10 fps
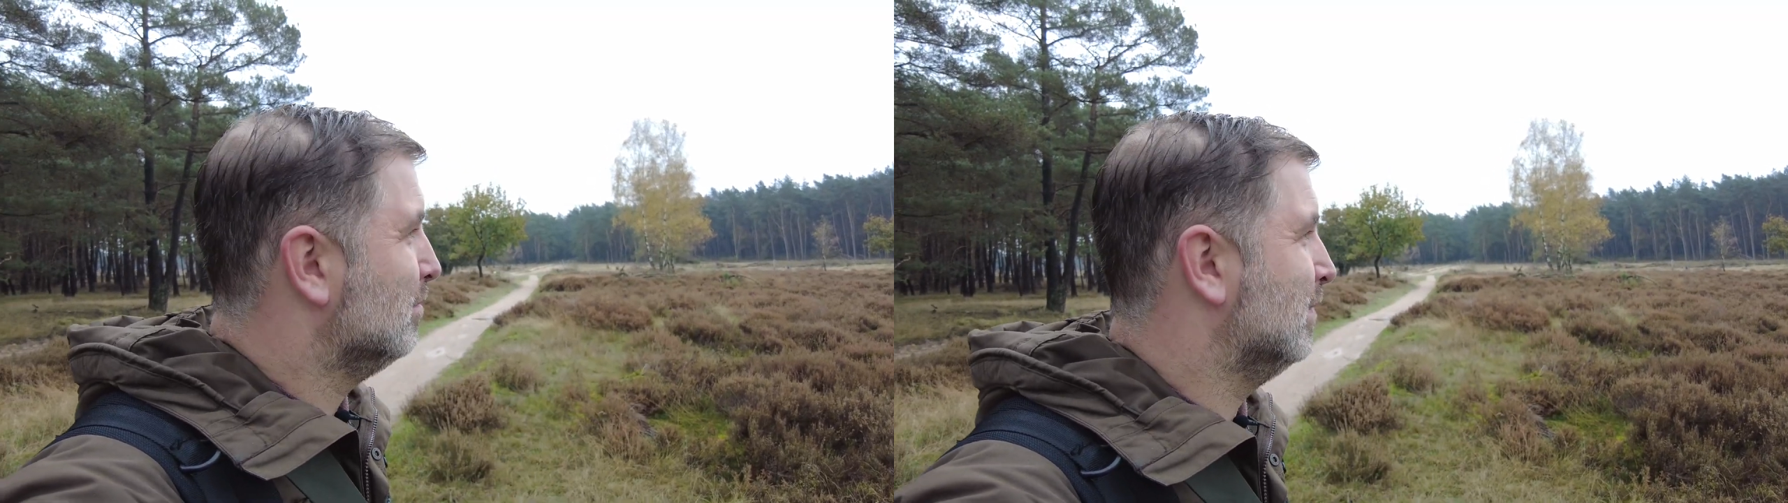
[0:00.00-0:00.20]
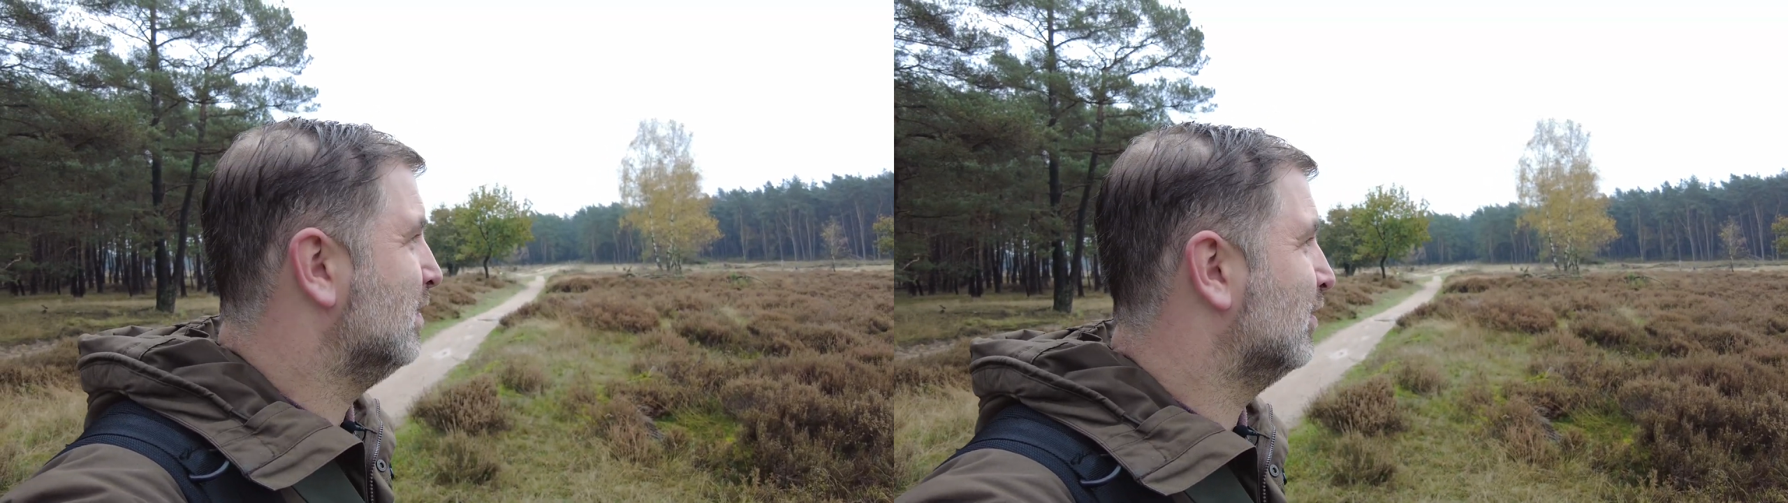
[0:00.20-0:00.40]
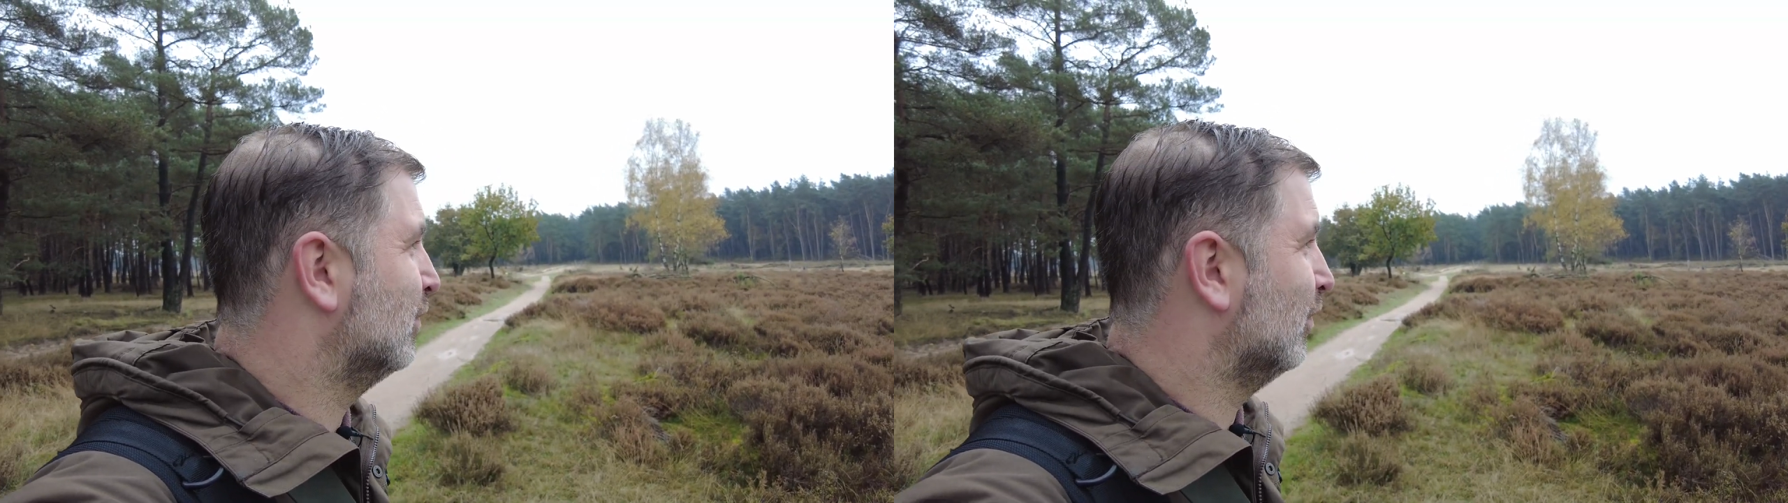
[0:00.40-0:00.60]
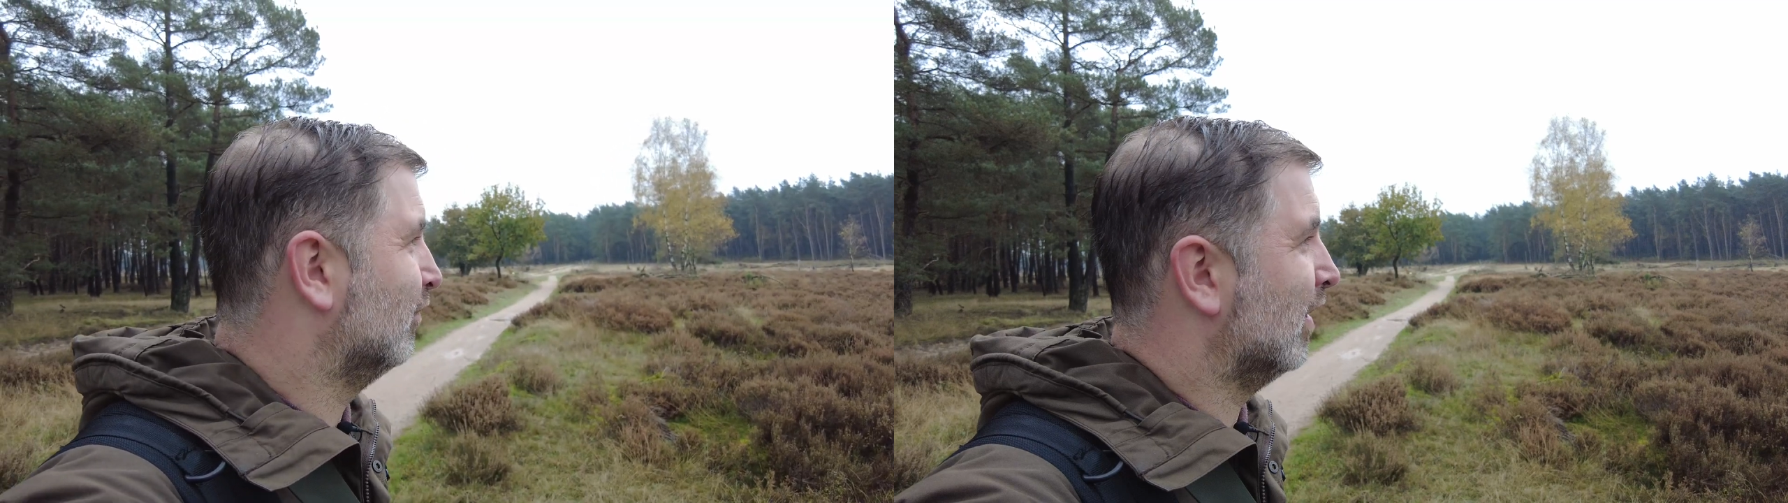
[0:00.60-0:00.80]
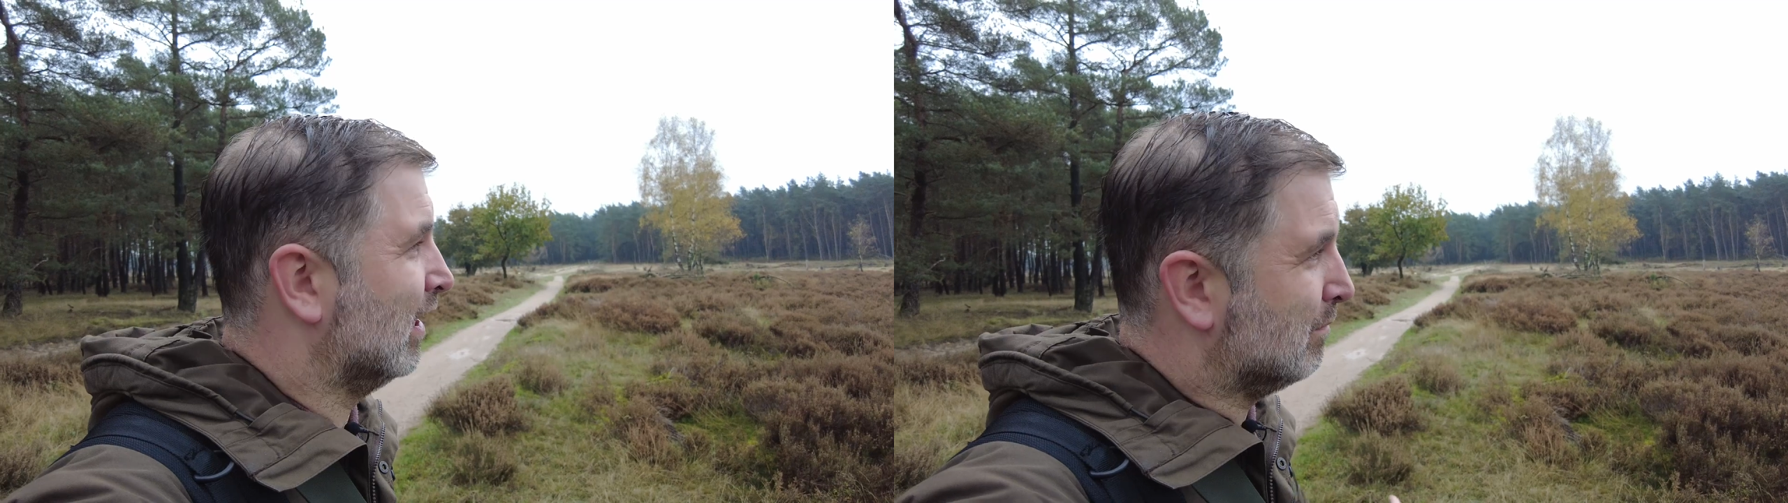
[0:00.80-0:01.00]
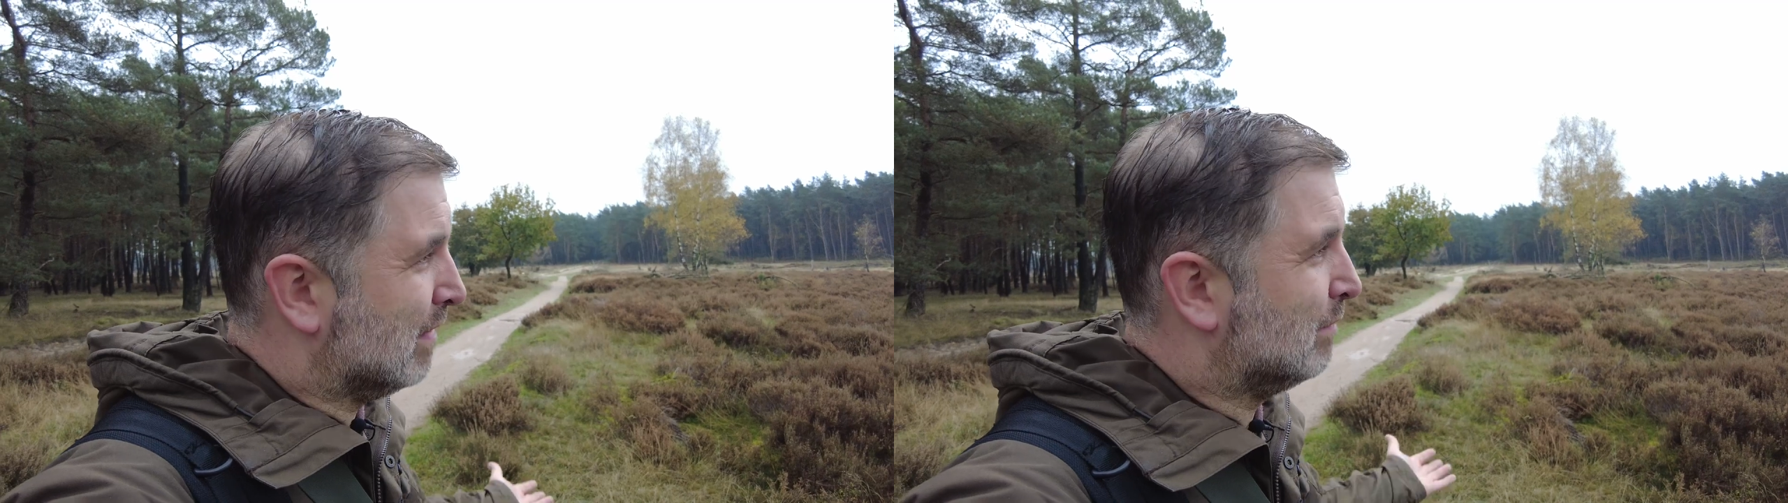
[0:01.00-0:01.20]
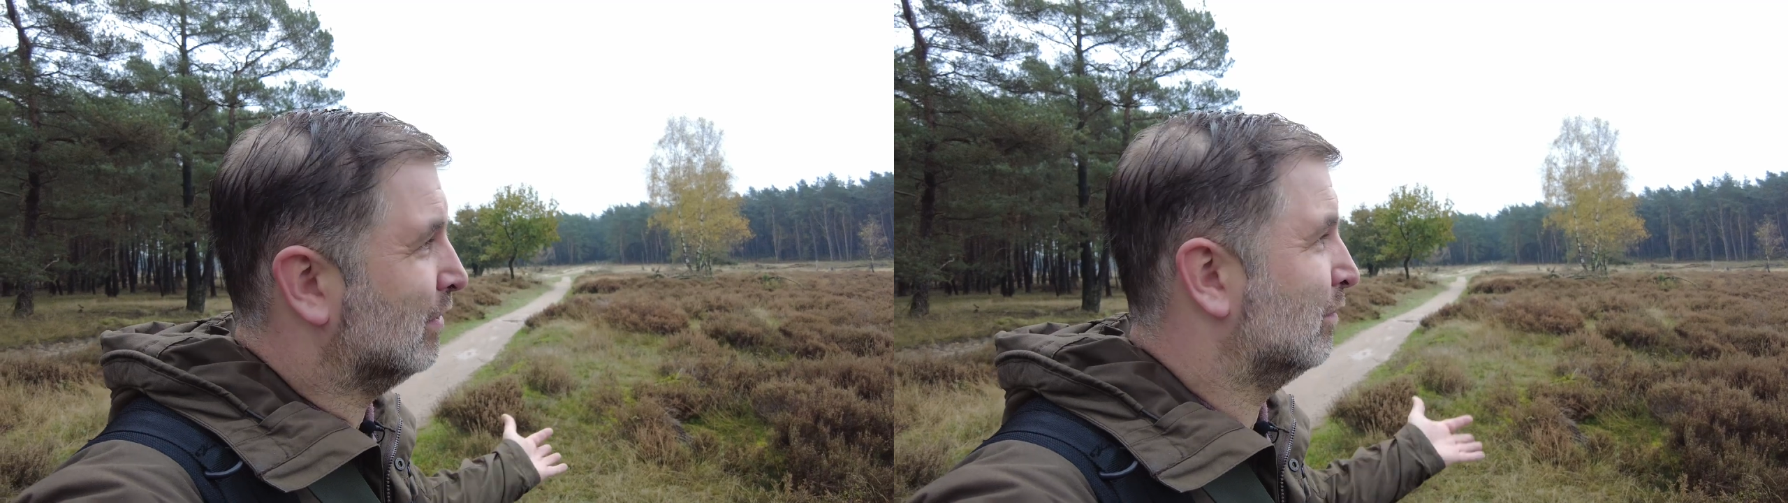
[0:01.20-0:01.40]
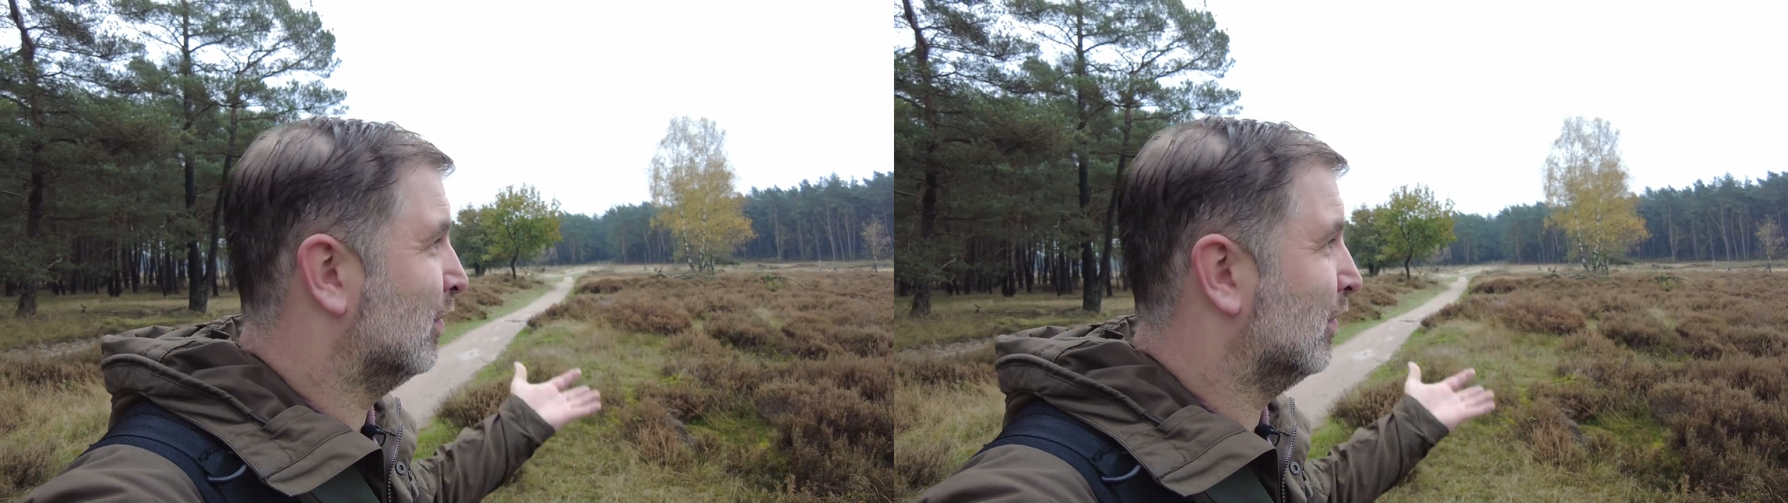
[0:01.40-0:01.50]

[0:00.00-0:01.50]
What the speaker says: Maybe it will fly, maybe it